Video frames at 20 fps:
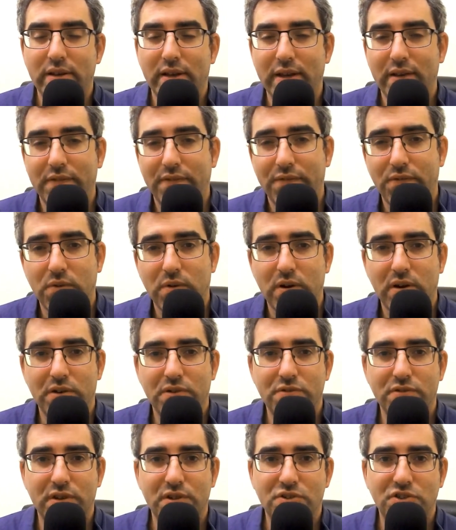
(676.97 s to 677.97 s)
like
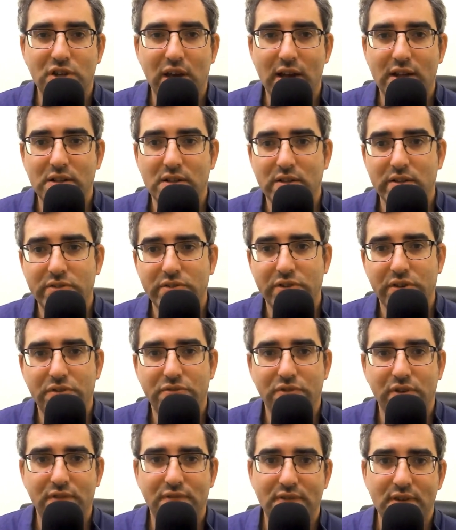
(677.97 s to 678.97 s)
400 shekels or
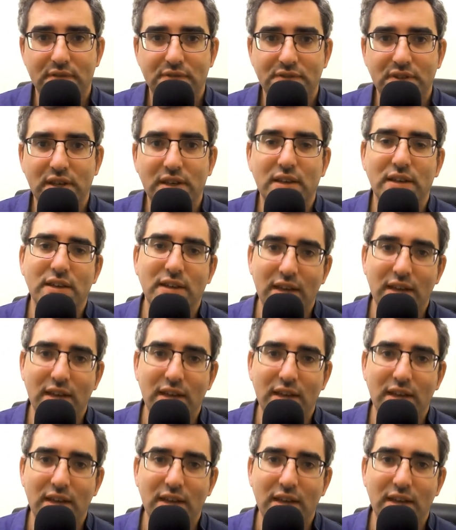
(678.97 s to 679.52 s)
350,